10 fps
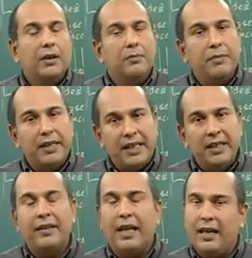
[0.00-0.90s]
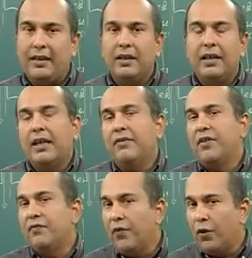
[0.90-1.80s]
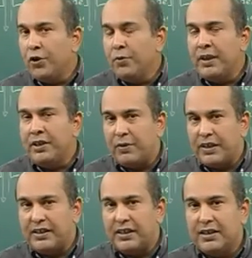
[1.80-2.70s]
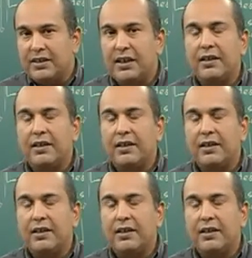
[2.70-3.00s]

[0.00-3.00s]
meaning that if the volume increases,